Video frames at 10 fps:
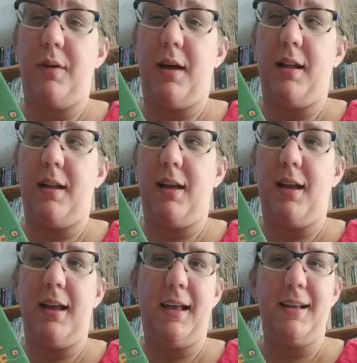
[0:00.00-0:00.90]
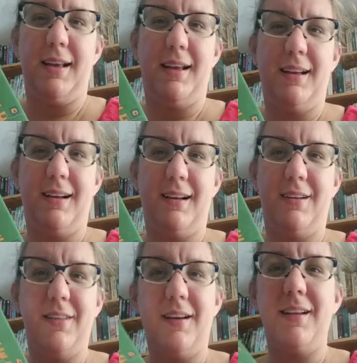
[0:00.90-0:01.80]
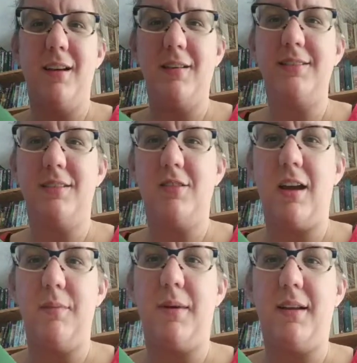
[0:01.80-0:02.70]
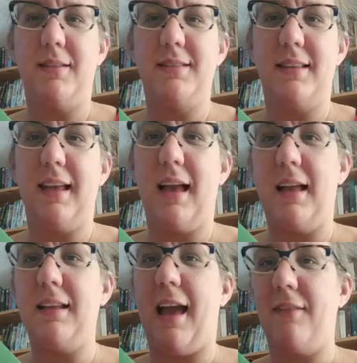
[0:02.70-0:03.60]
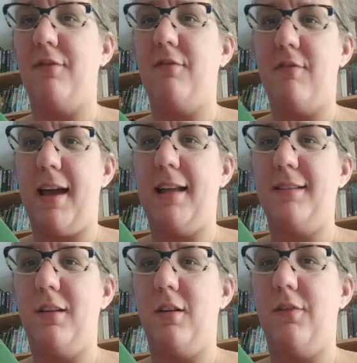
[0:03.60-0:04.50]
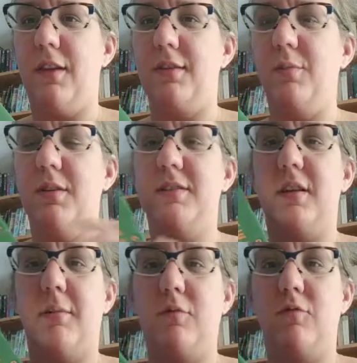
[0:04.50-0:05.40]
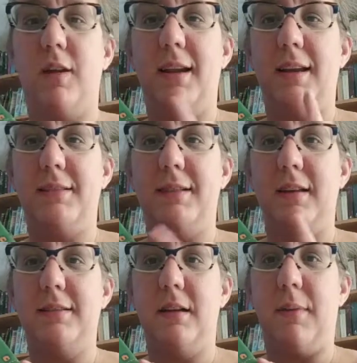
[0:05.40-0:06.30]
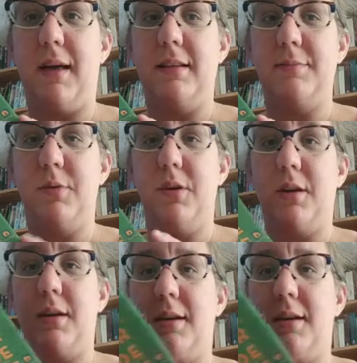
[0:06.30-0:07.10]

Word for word: But I, although I know it's a trope, I know it's a thing, I haven't read a lot of those books. So I'm really excited about this book.